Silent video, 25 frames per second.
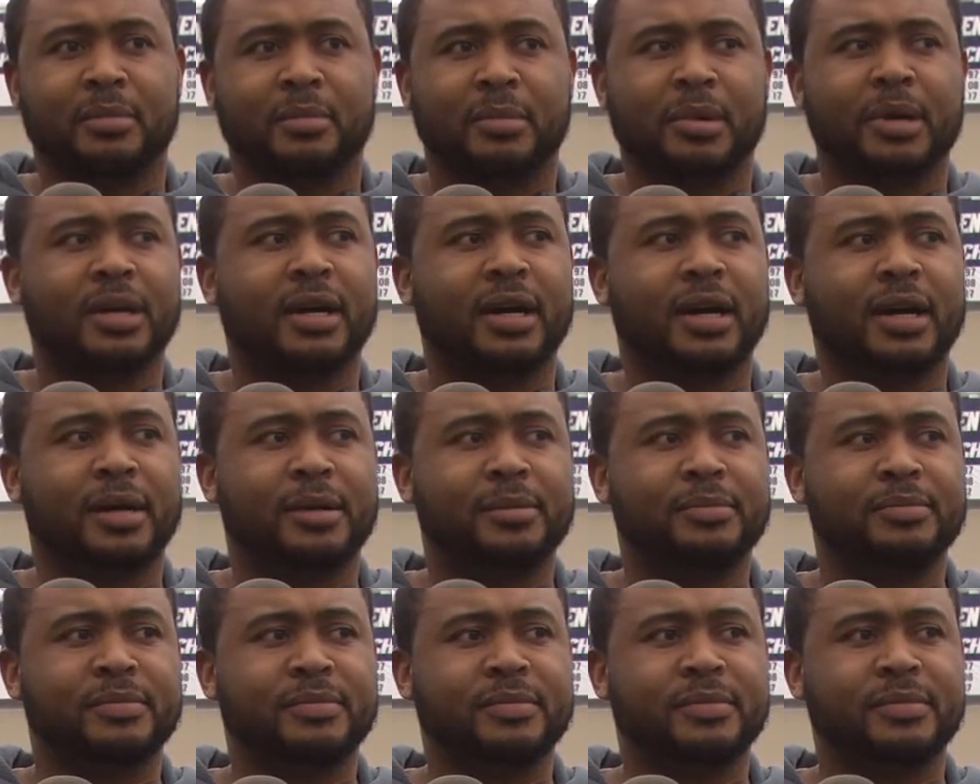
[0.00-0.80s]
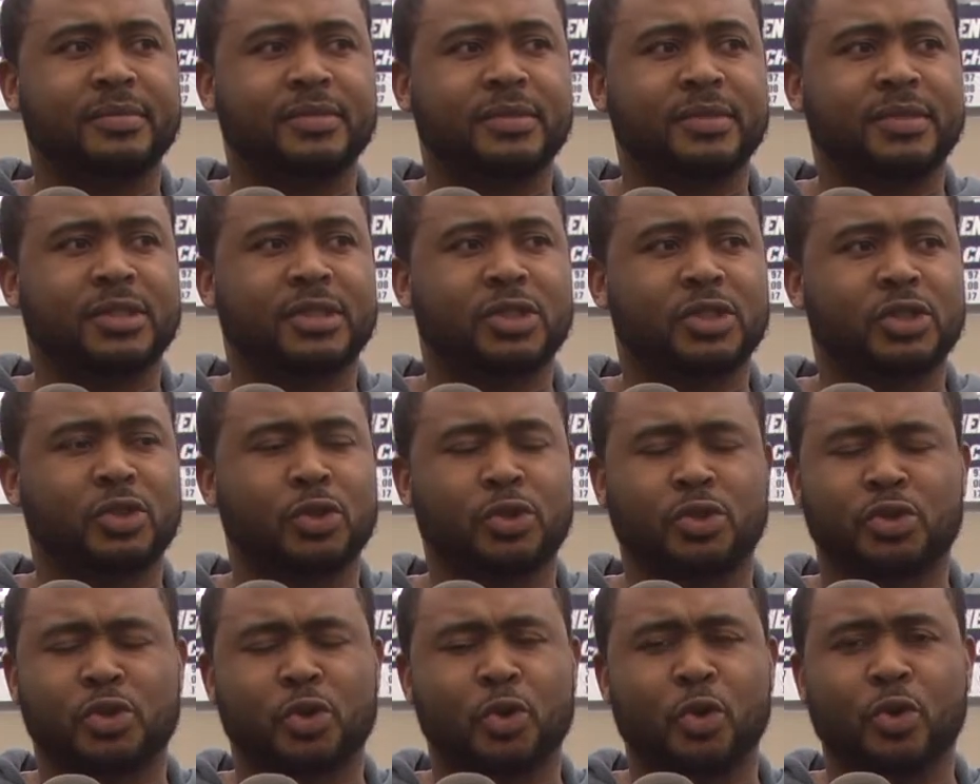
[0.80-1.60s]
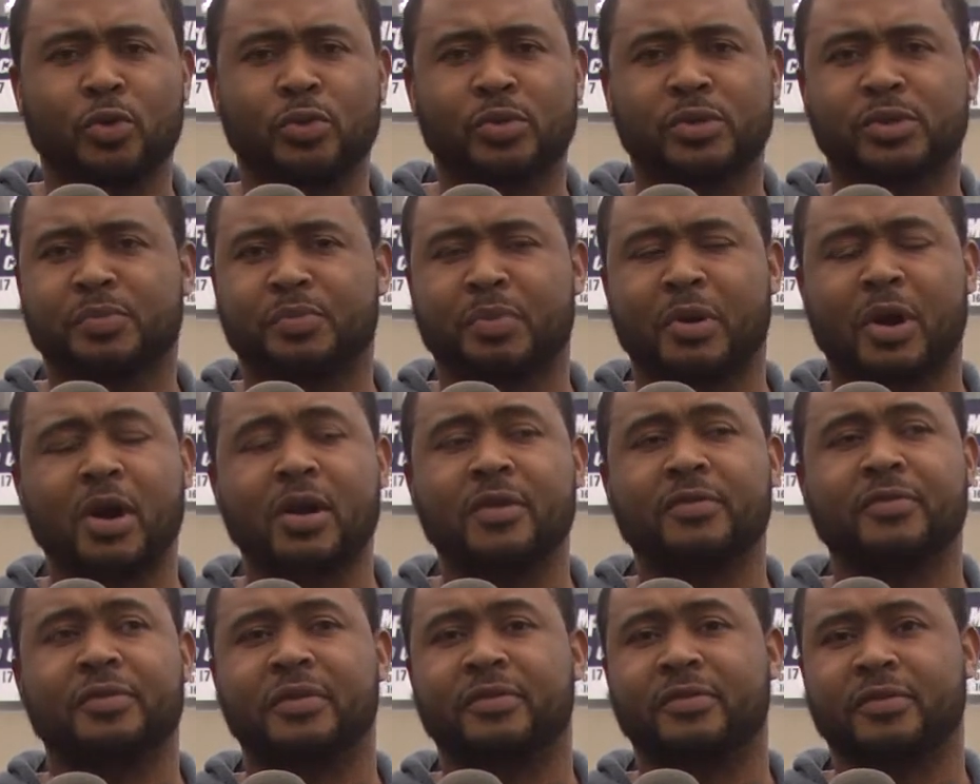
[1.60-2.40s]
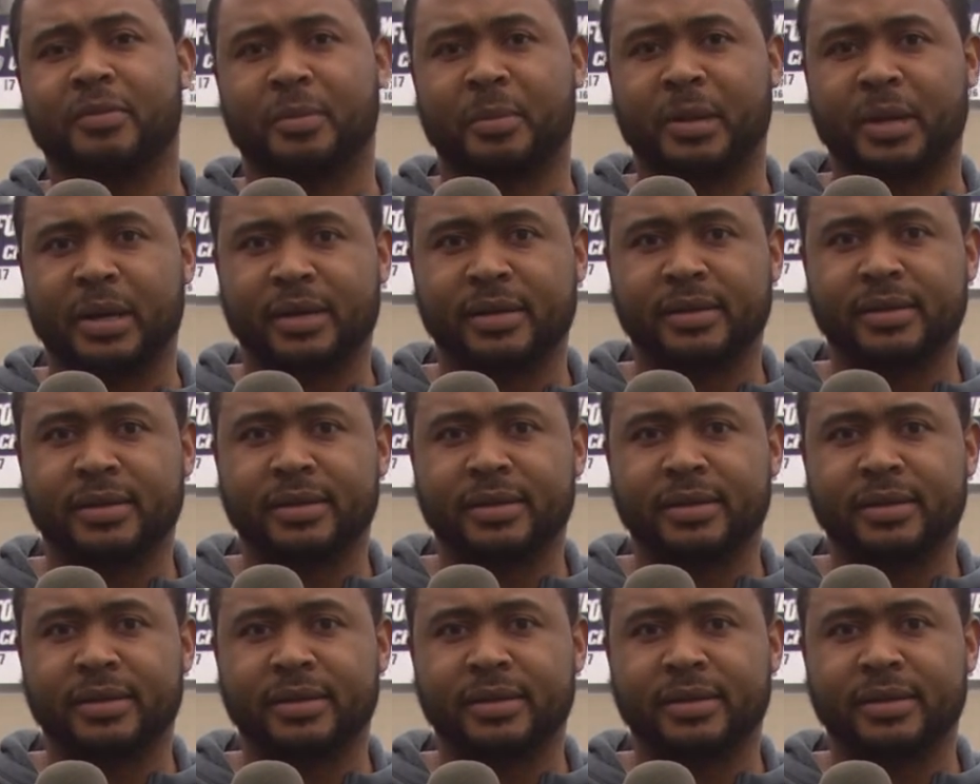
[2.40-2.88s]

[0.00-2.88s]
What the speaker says: But school was perfect for me.